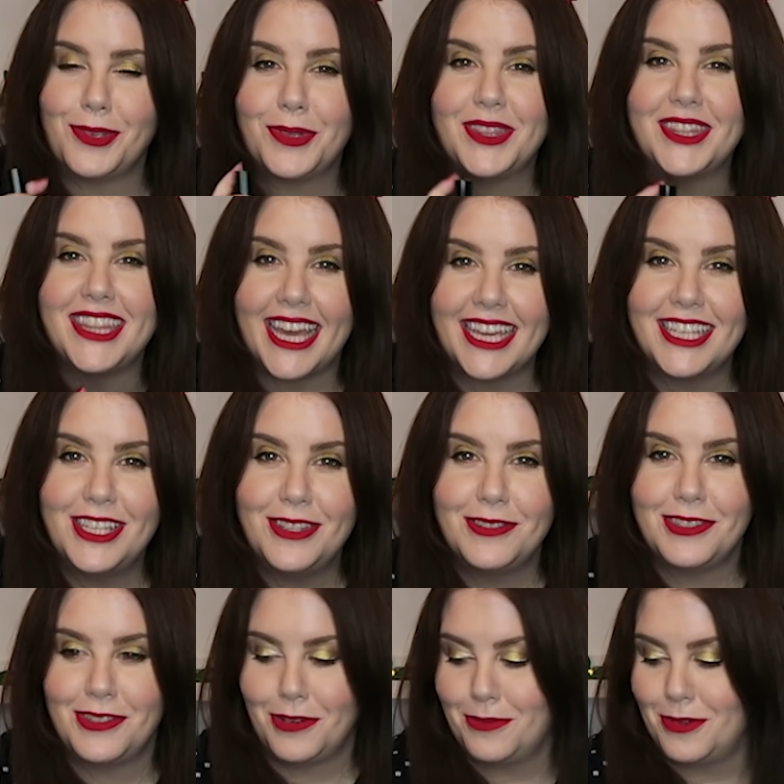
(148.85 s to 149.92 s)
So thank
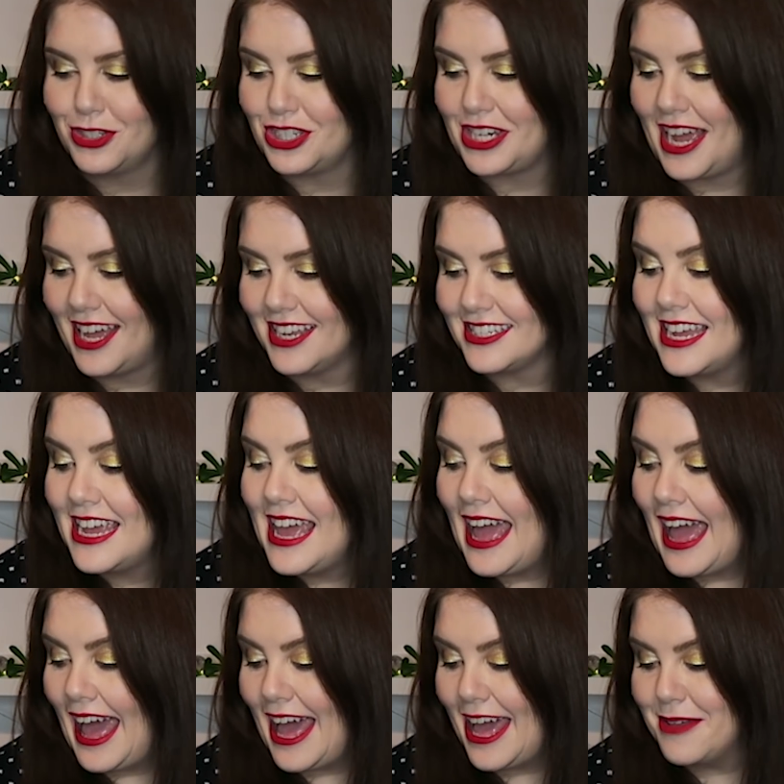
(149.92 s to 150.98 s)
you so much, Kat.
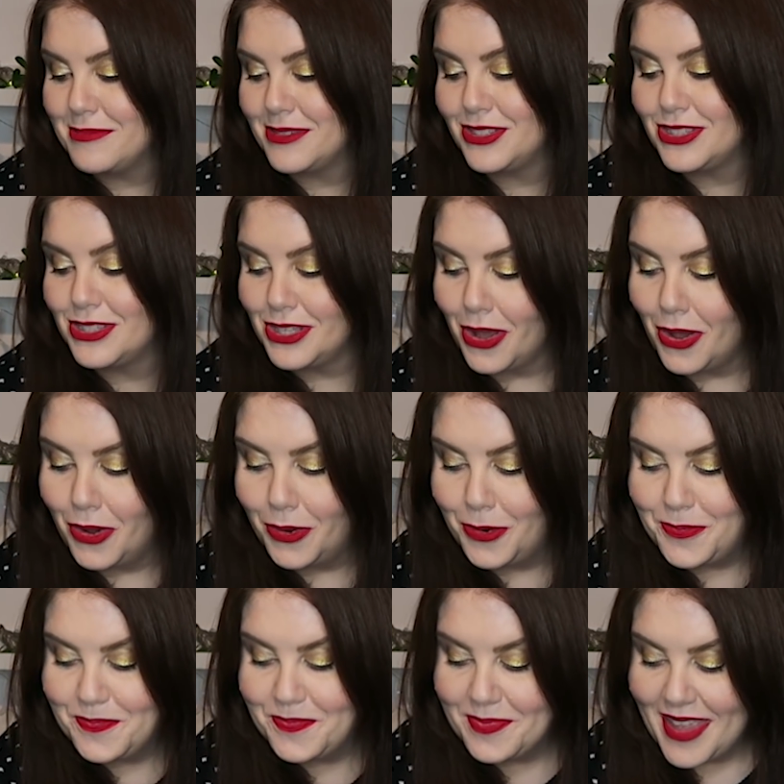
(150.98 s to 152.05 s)

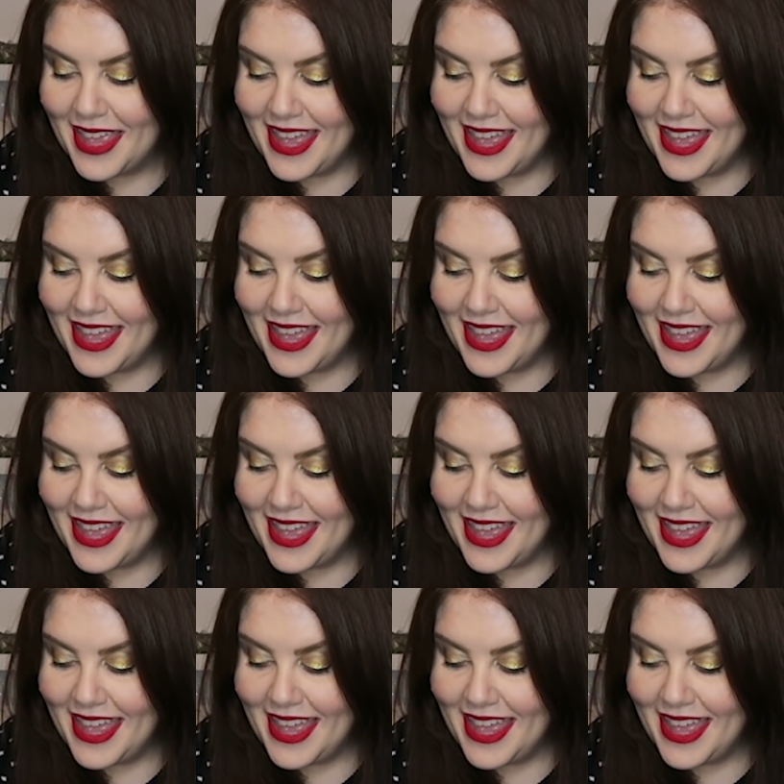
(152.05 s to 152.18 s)
So